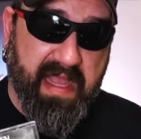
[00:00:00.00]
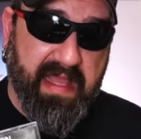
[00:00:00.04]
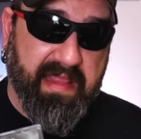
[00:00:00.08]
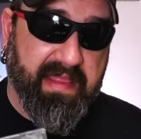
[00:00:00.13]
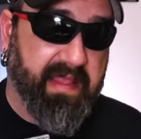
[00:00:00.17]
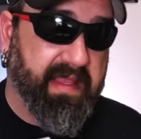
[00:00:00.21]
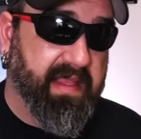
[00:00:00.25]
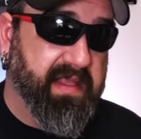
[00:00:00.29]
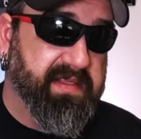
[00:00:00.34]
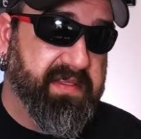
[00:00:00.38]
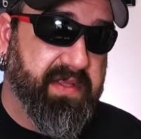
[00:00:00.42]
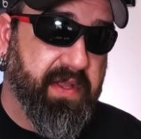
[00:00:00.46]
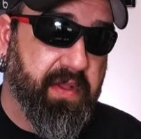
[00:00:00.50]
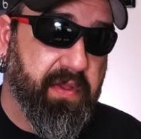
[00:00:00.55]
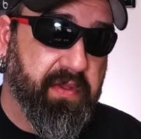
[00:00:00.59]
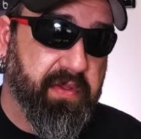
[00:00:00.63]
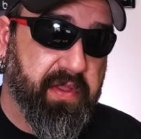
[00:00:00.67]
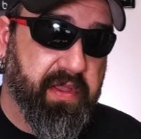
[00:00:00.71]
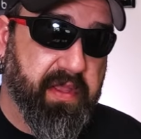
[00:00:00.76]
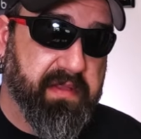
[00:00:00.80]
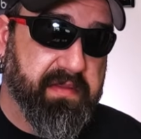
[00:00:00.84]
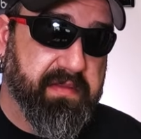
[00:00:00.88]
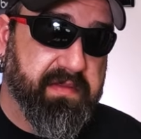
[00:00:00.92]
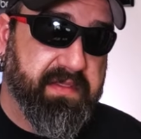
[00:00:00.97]
I think it's all
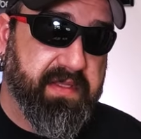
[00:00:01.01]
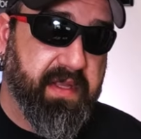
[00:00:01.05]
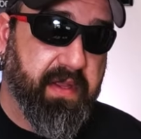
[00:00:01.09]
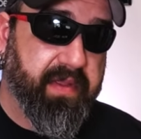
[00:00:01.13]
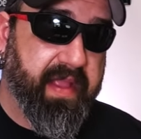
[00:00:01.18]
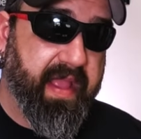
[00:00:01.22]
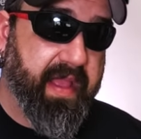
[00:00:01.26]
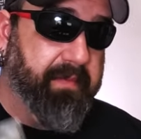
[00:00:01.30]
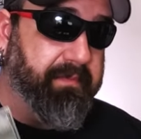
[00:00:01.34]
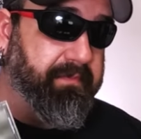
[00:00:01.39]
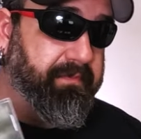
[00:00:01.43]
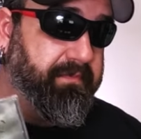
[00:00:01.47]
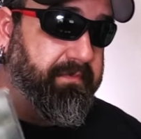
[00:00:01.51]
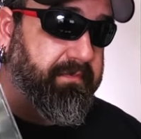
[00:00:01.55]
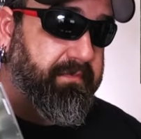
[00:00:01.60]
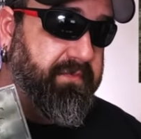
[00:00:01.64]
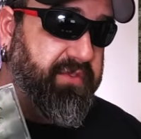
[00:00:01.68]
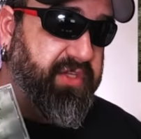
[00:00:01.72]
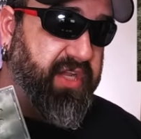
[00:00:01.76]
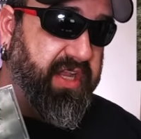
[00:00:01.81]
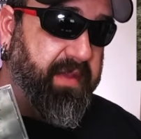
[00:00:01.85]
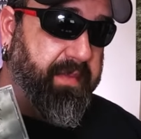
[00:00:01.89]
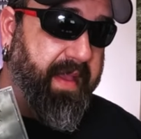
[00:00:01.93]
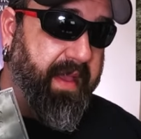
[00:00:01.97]
good. So yeah,
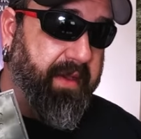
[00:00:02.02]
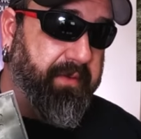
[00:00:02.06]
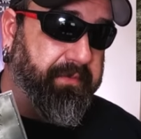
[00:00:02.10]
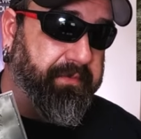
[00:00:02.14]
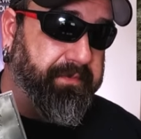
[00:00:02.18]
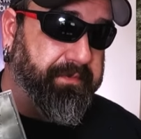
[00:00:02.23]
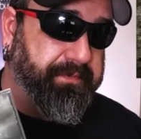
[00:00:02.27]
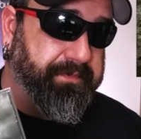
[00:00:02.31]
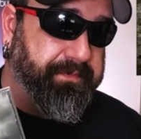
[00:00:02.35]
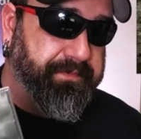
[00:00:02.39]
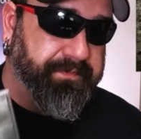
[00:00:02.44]
check them out.